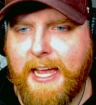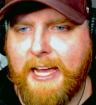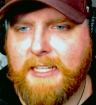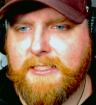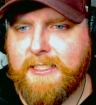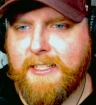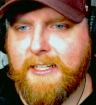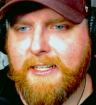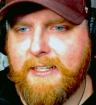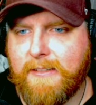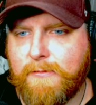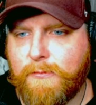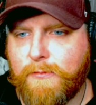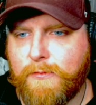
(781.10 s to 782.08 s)

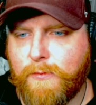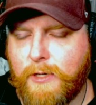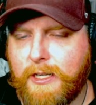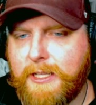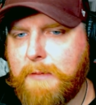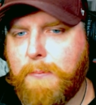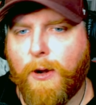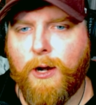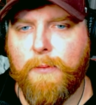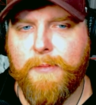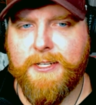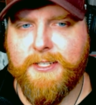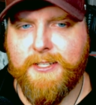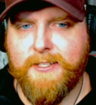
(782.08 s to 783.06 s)
at one of the
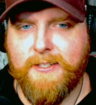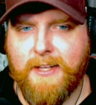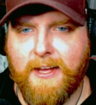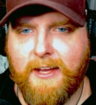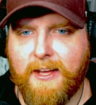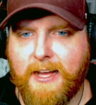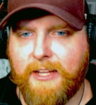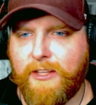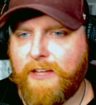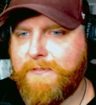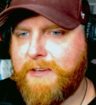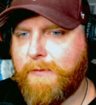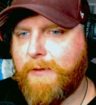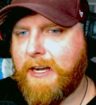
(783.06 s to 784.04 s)
apartments I
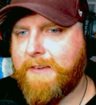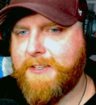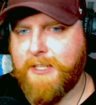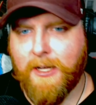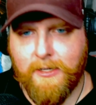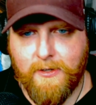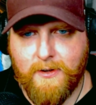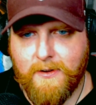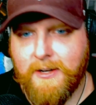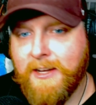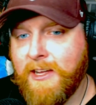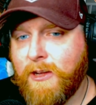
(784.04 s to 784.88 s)
lived in when I was younger.